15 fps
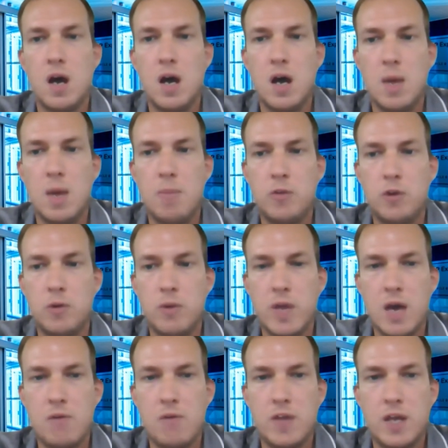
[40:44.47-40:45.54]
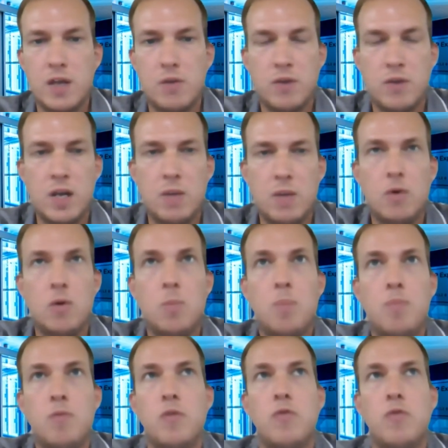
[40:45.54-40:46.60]
So we have that
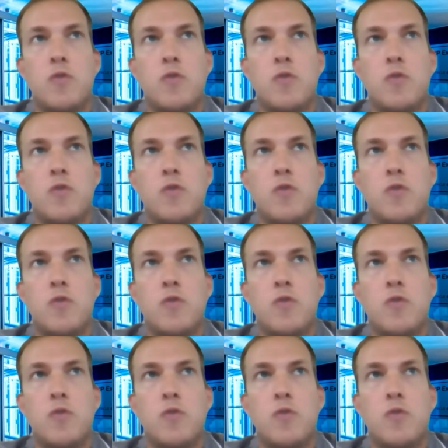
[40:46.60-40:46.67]
available